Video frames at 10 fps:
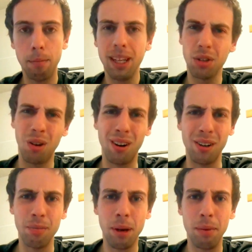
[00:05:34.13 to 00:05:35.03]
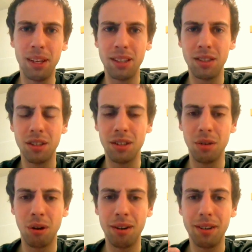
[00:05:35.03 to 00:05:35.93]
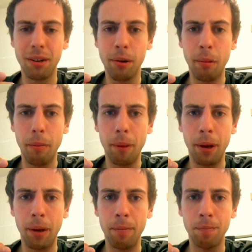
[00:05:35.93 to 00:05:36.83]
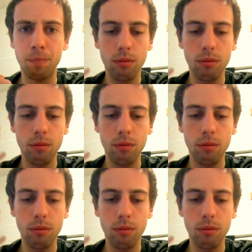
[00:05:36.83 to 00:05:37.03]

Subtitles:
But that's Holland. Maybe that's just Holland, you know?